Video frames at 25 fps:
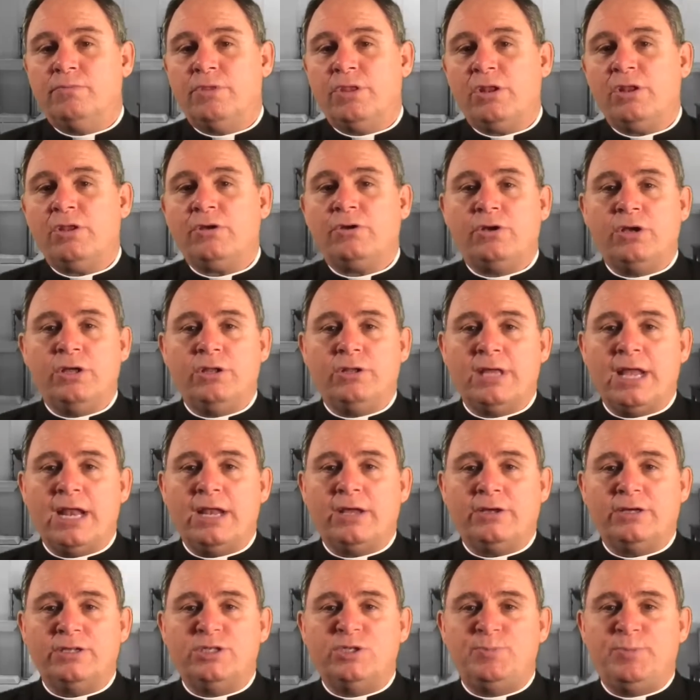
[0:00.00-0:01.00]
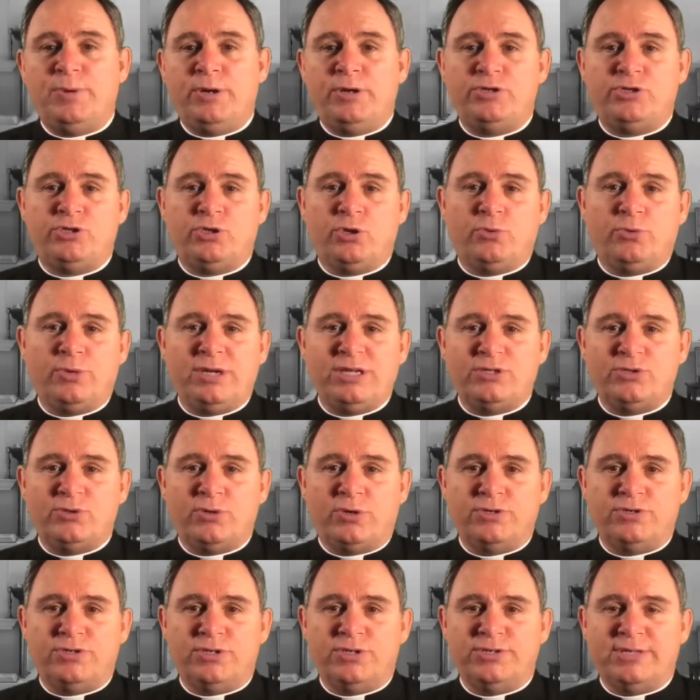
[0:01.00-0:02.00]
lot of good spiritual
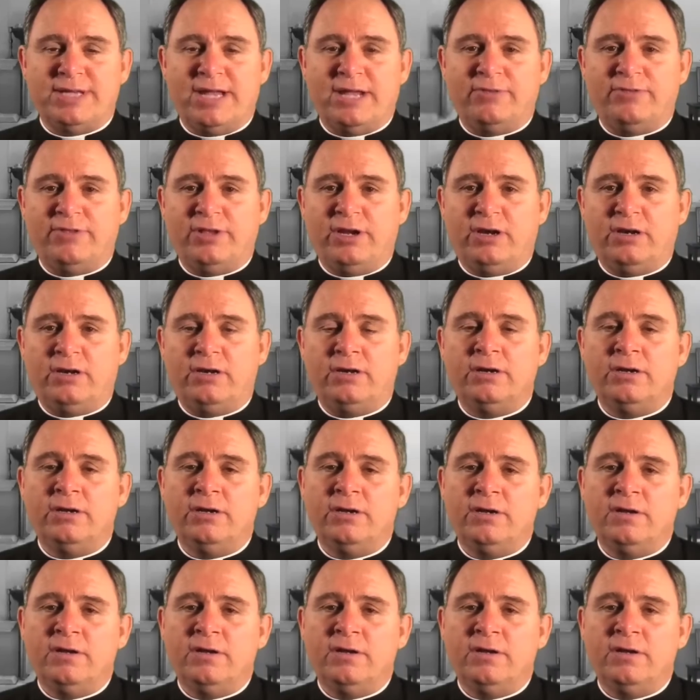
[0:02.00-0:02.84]
resources out there